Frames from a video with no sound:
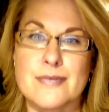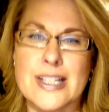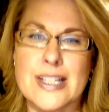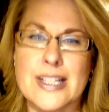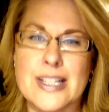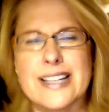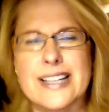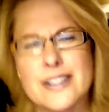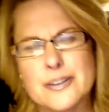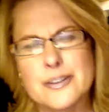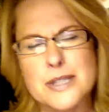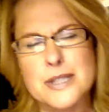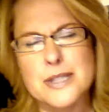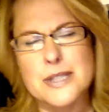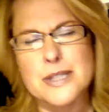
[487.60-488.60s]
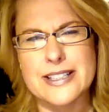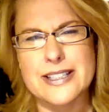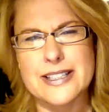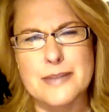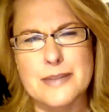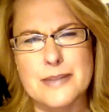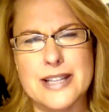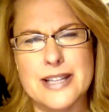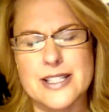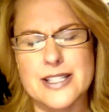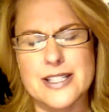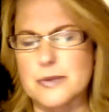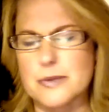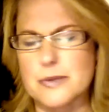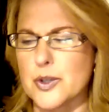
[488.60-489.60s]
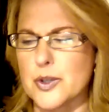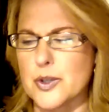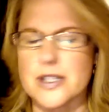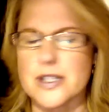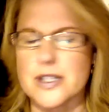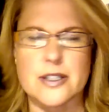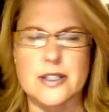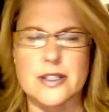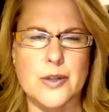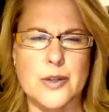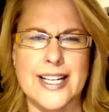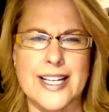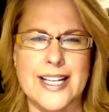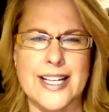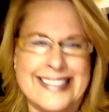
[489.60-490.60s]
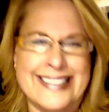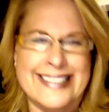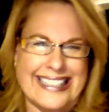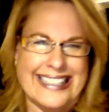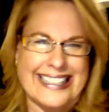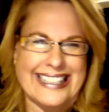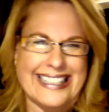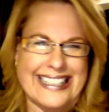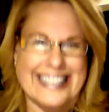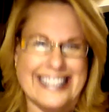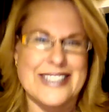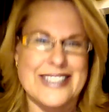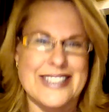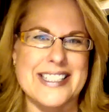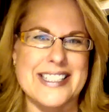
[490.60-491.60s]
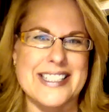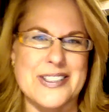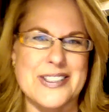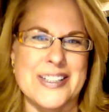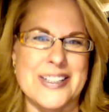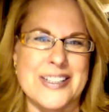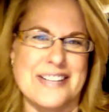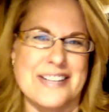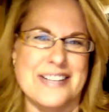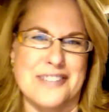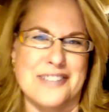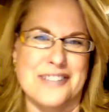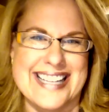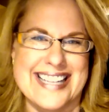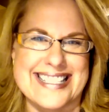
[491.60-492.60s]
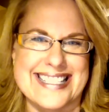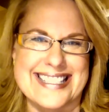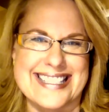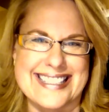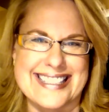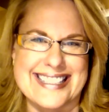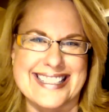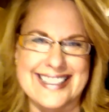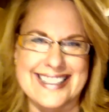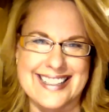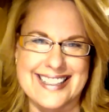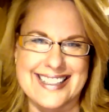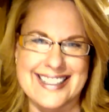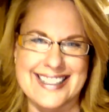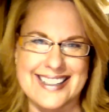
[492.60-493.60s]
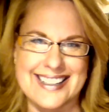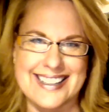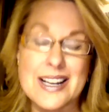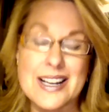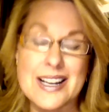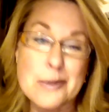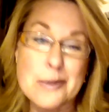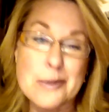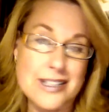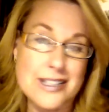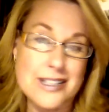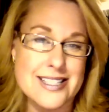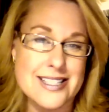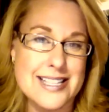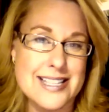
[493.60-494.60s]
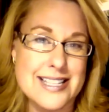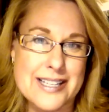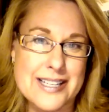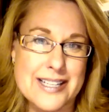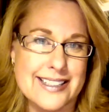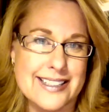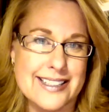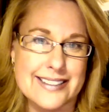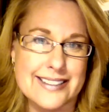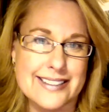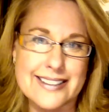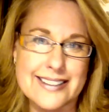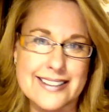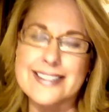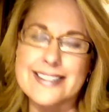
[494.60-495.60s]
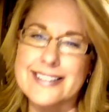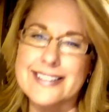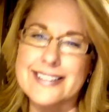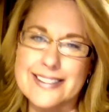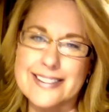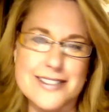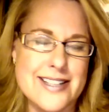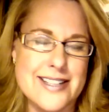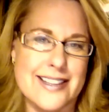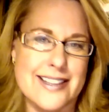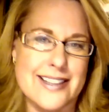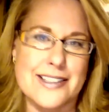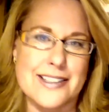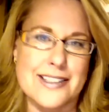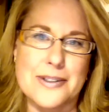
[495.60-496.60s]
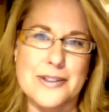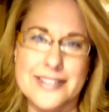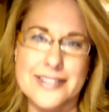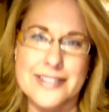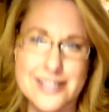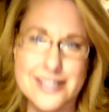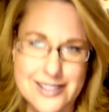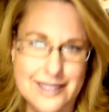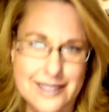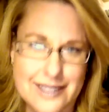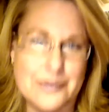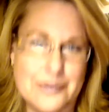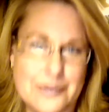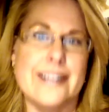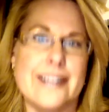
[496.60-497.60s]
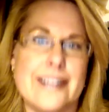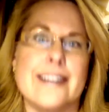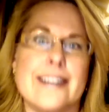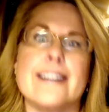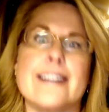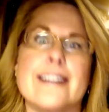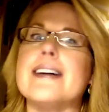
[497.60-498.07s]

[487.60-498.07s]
Yeah, that wasn't really in methods courses quite yet. No one had coined that phrase. But it's the same idea. There's nothing new under the sun. We are